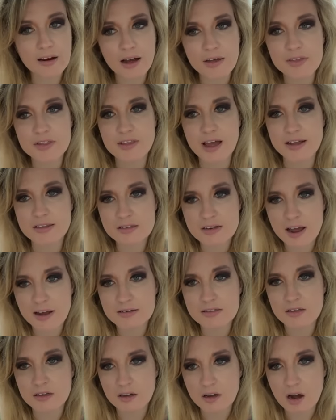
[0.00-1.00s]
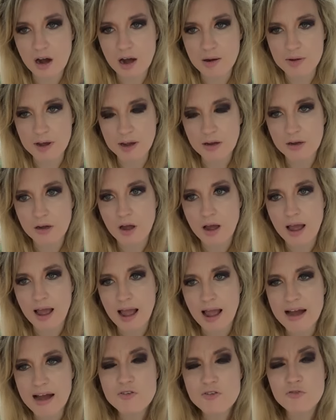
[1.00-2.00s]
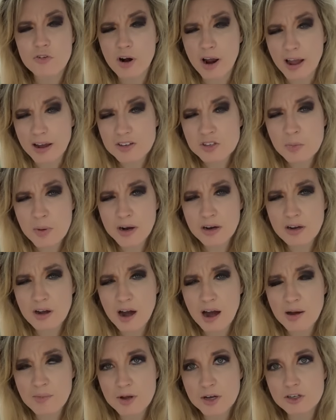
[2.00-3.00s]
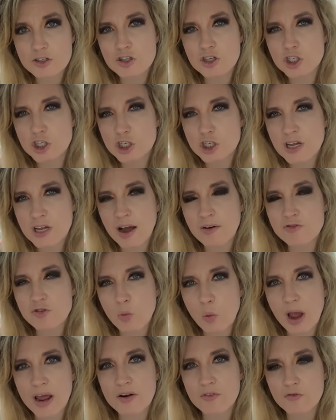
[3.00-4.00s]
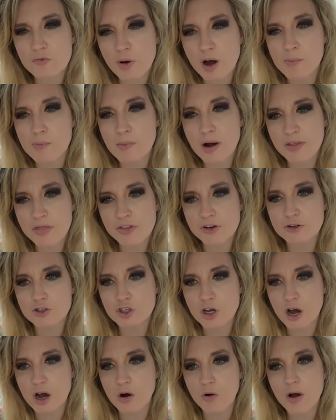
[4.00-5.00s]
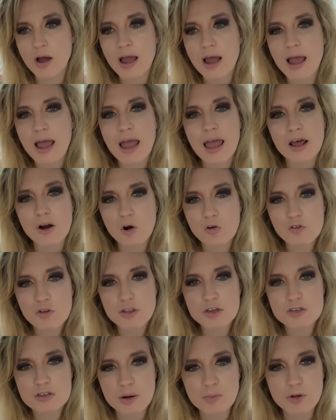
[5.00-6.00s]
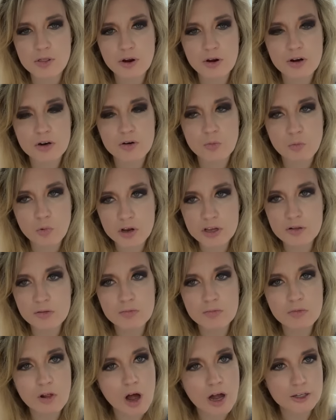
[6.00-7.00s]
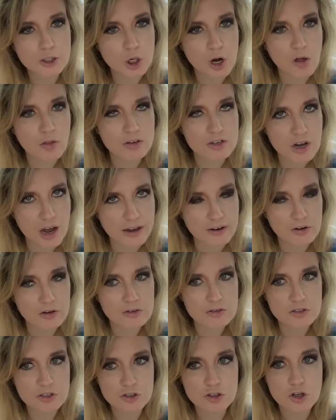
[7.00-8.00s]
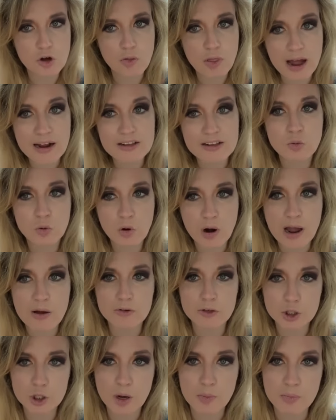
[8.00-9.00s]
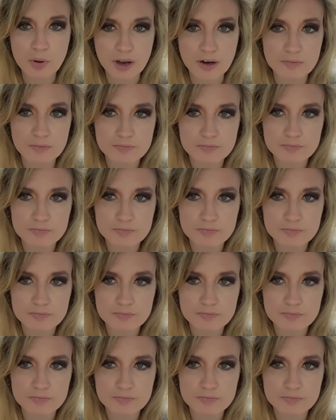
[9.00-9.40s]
I think that's an excellent comic. As for X Men comics, you just have to wait a, a month or so, and over the summer they're going to relaunch all the titles. And so that's where I would jump in.